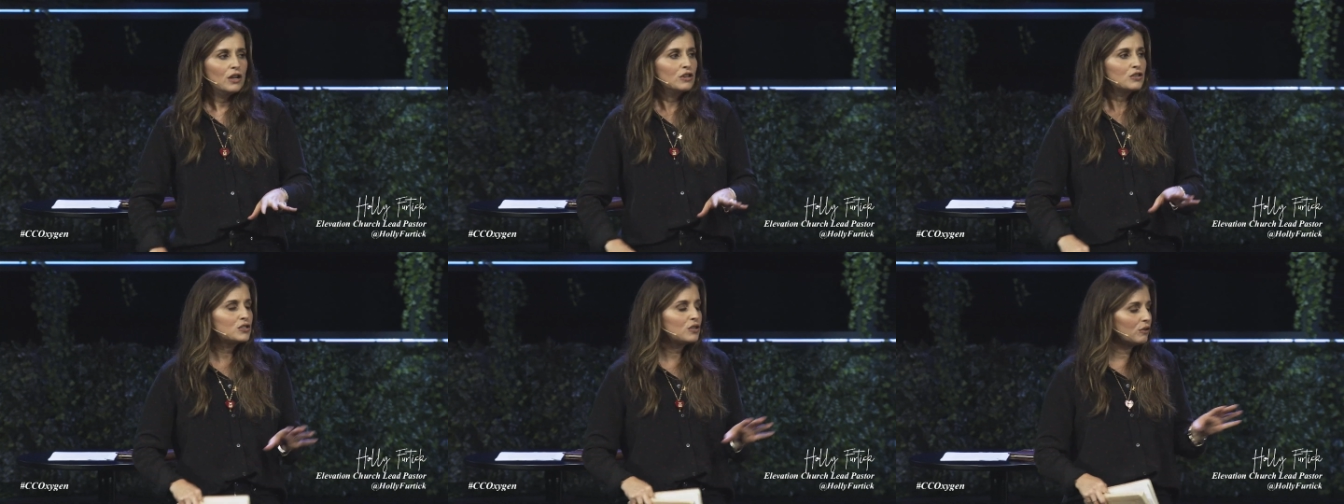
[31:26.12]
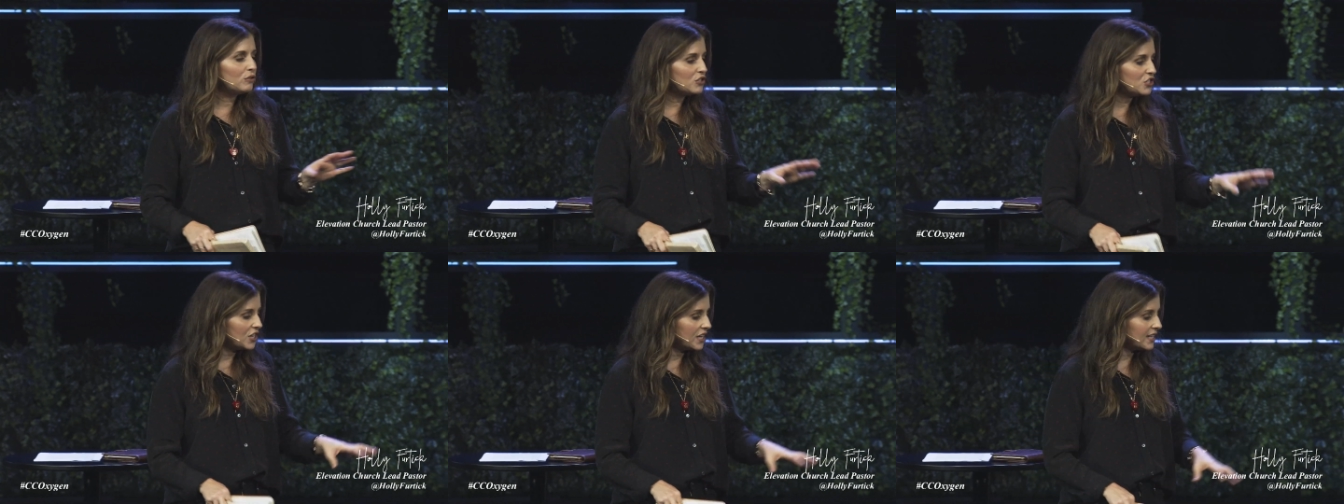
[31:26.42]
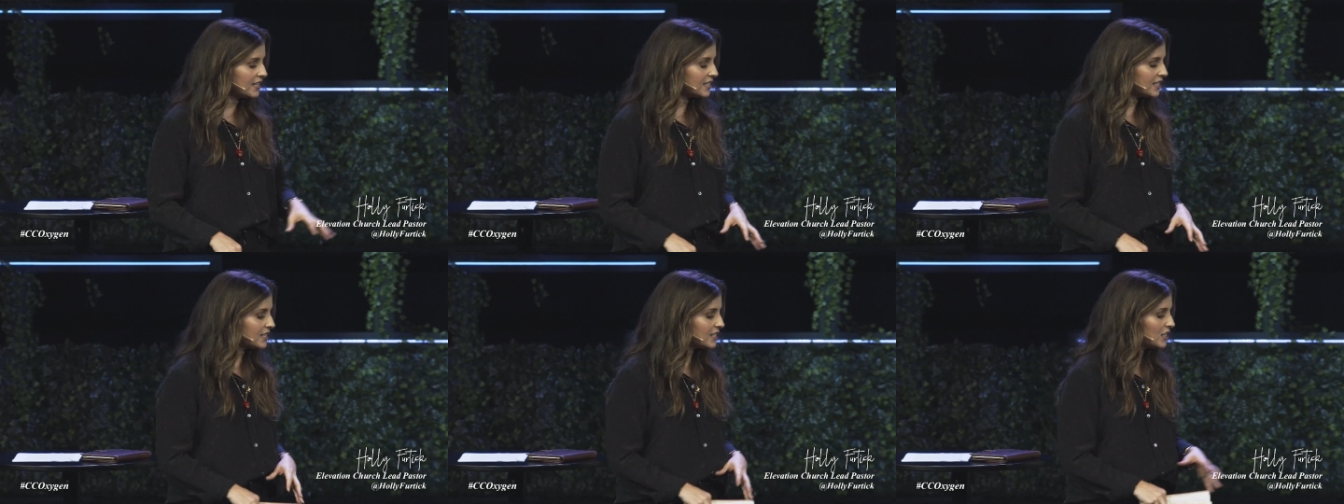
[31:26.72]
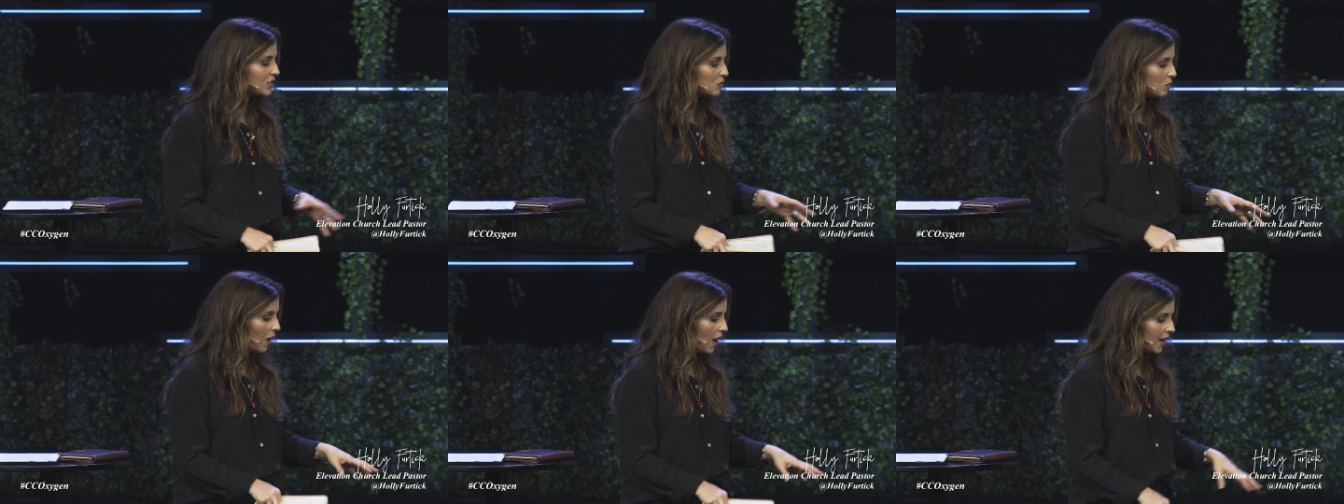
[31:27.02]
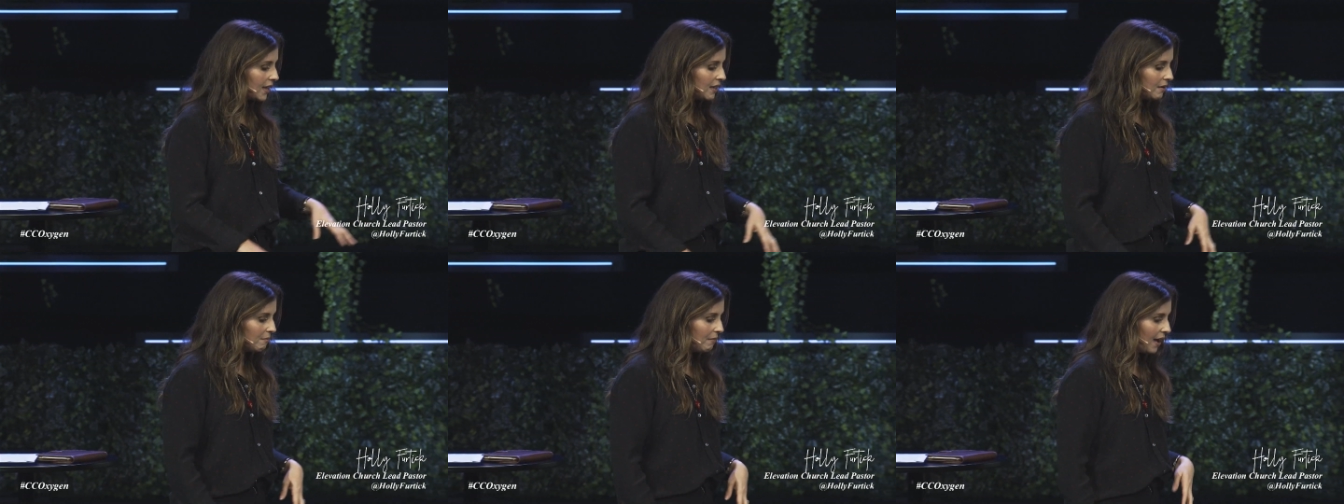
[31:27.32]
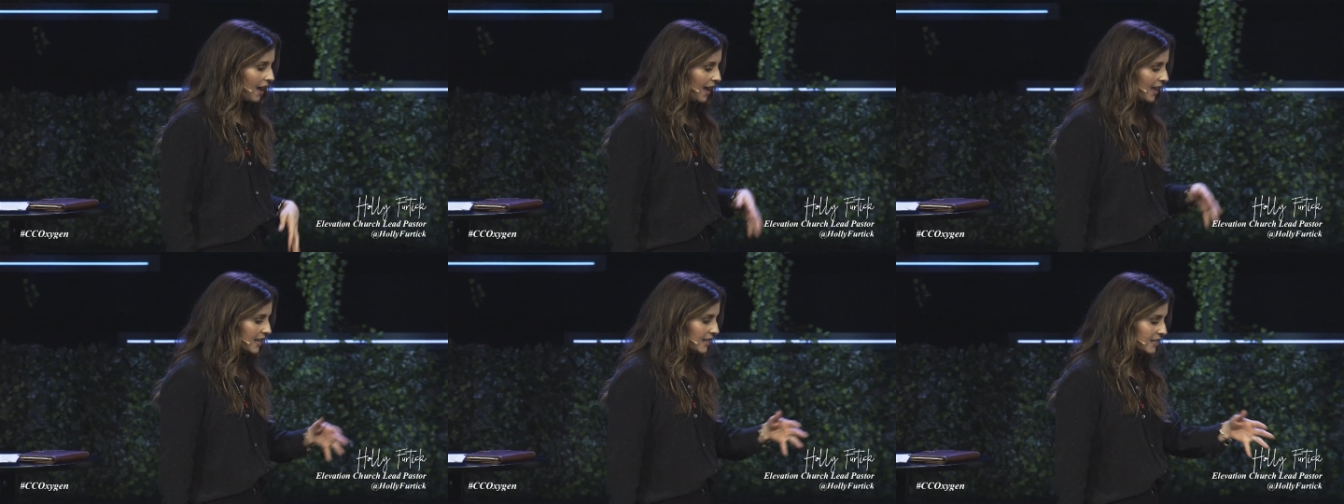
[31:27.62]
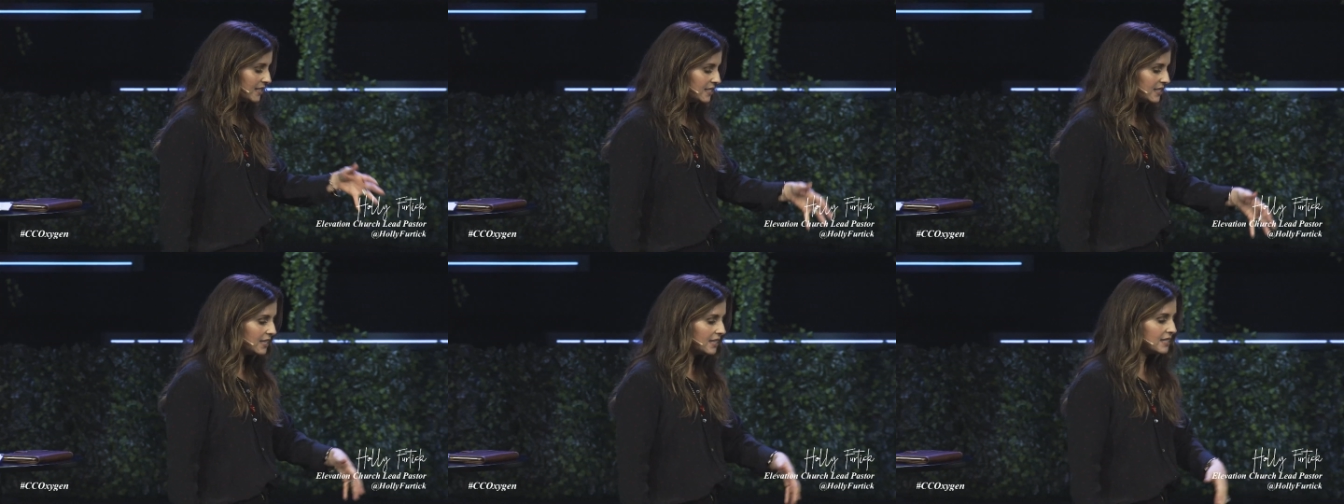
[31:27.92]
So Jesus is walking by, he
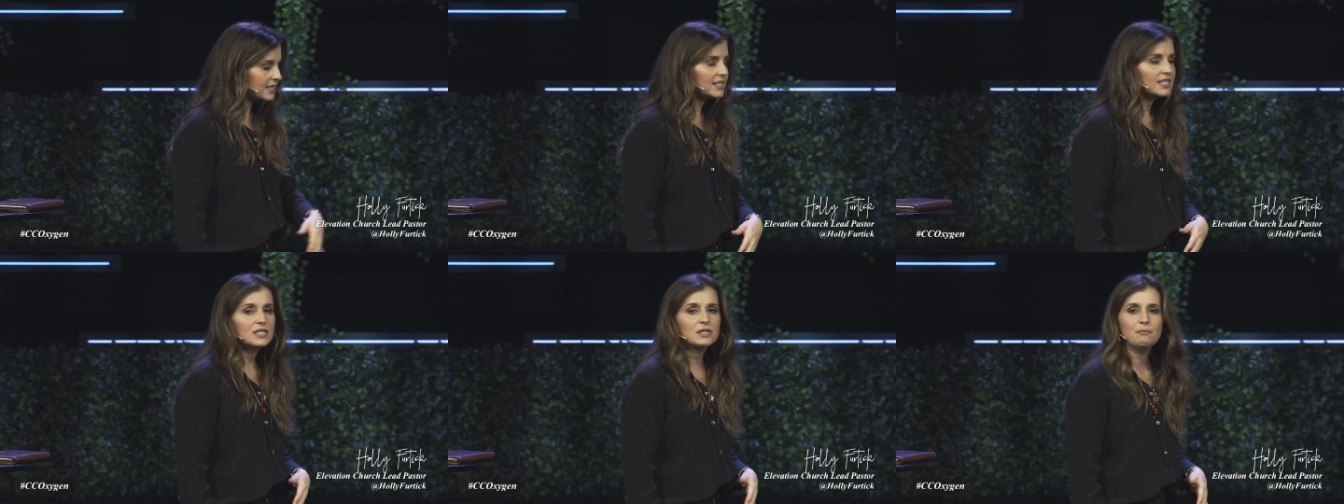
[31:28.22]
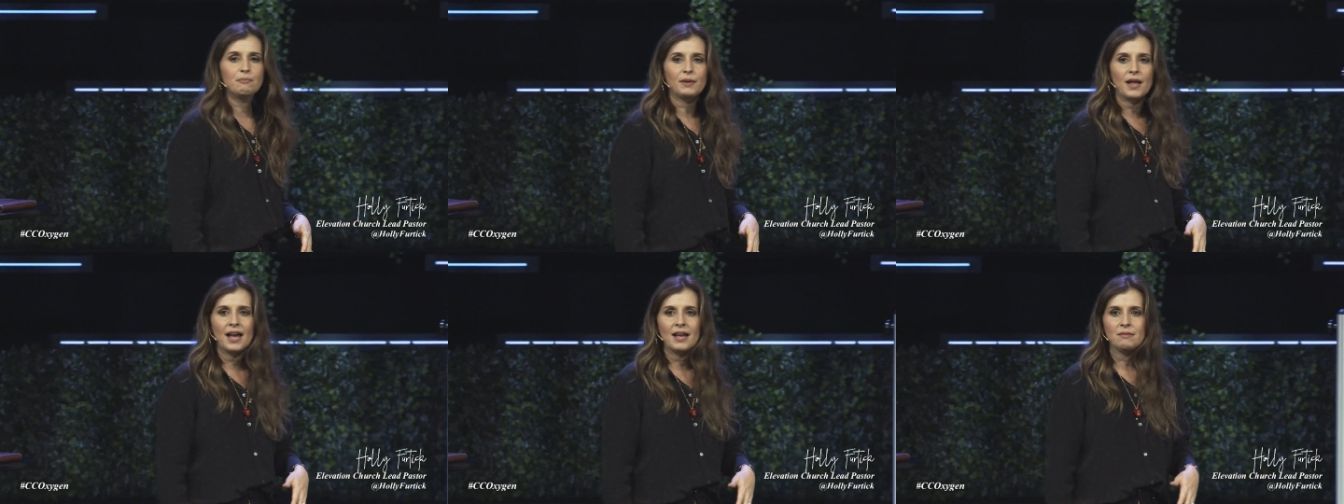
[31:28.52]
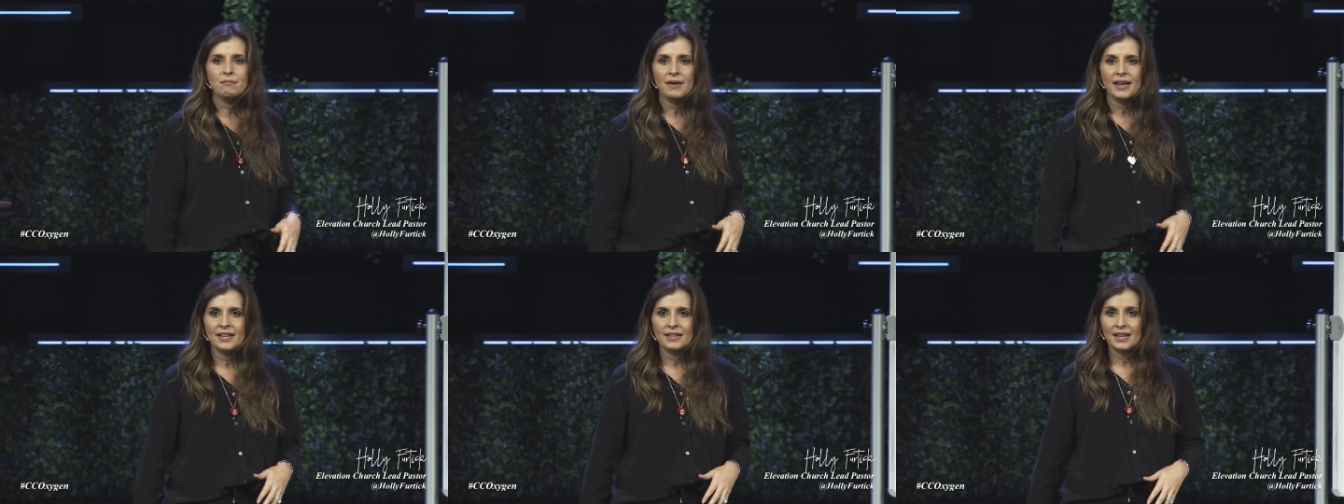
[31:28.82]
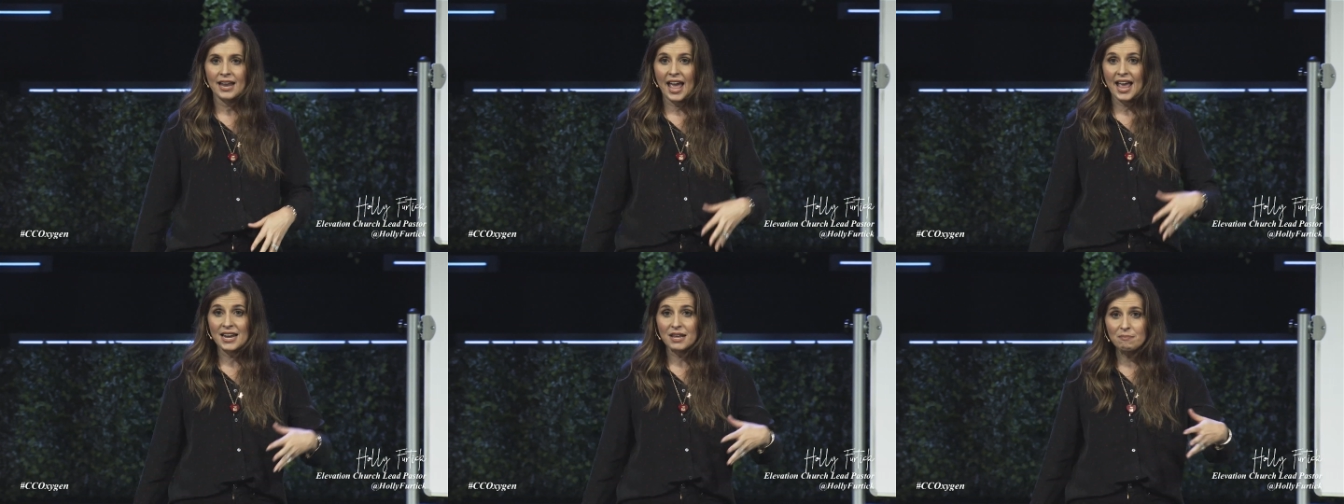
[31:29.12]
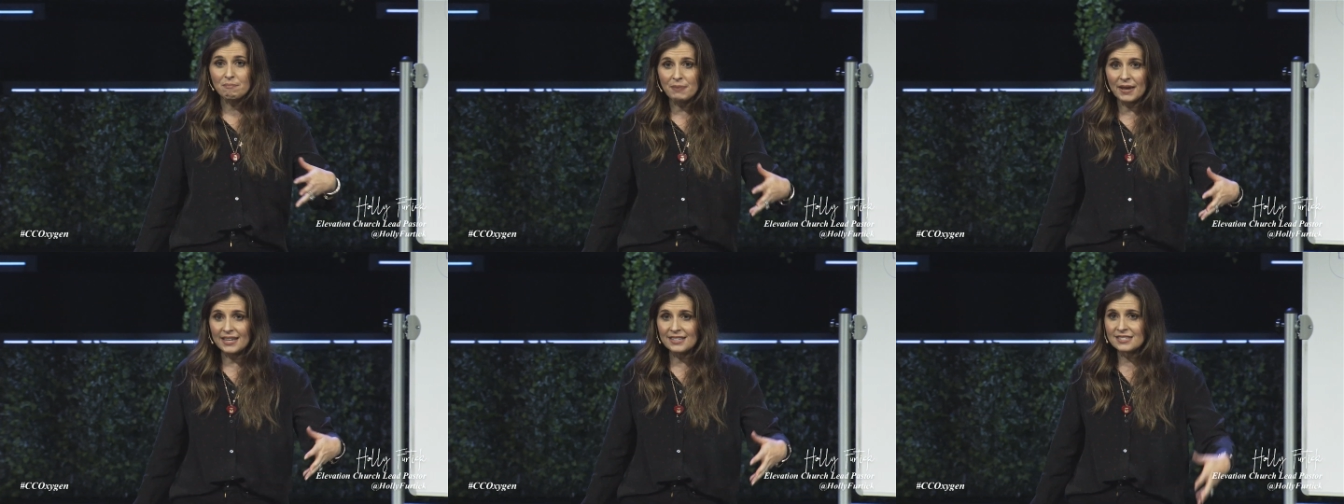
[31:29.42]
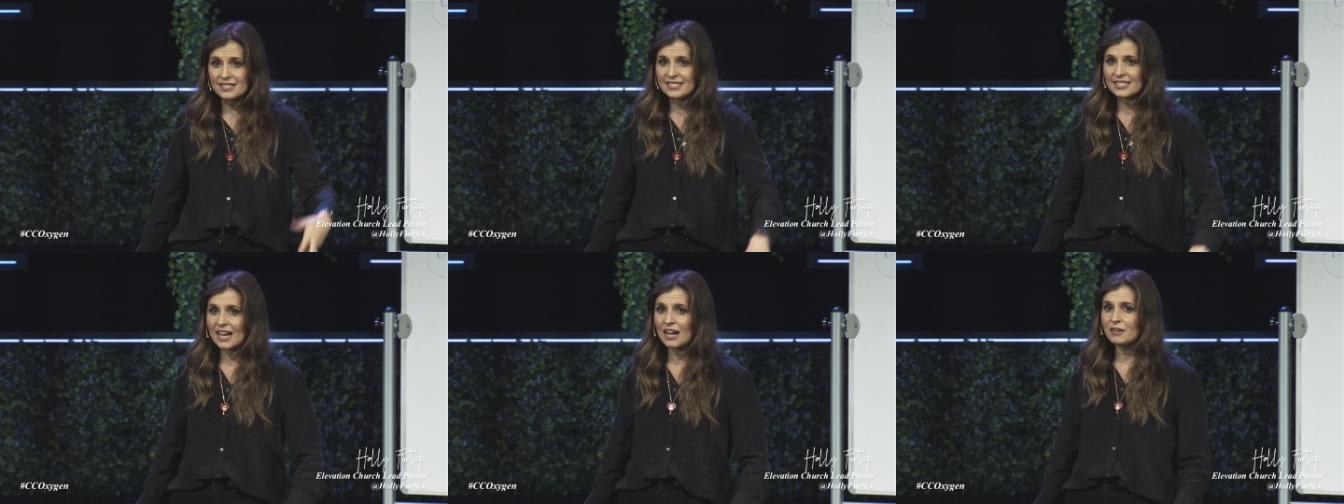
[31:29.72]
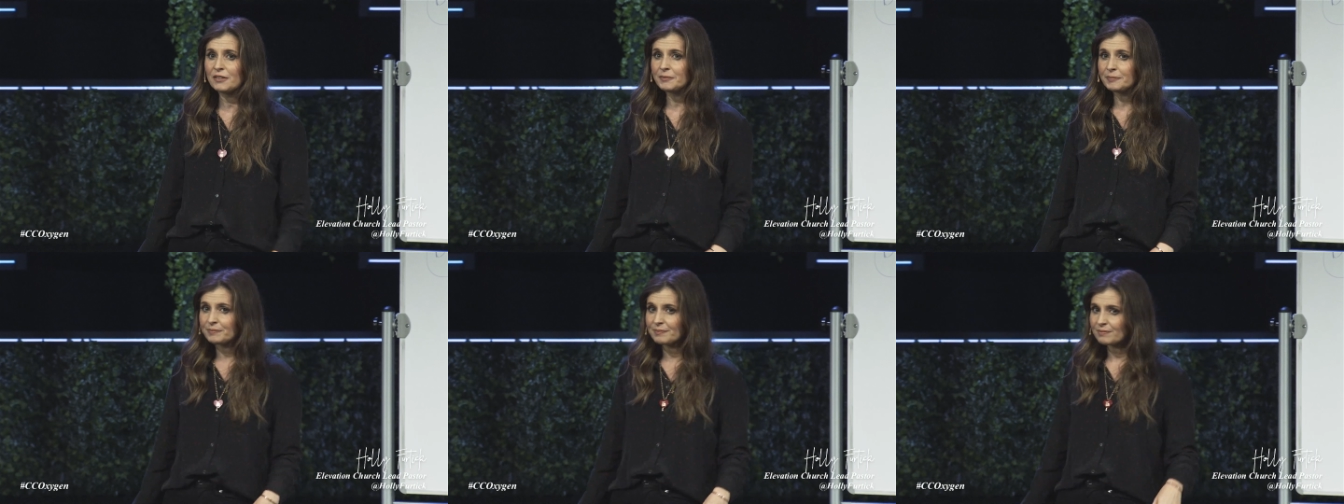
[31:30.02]
sees this blind man, and he bends
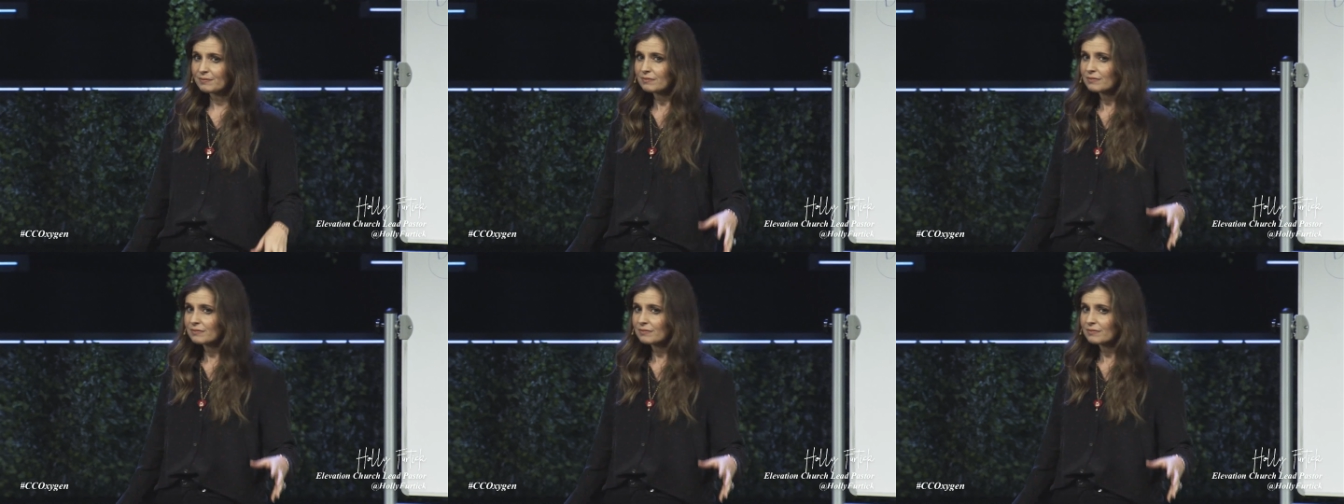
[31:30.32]
down,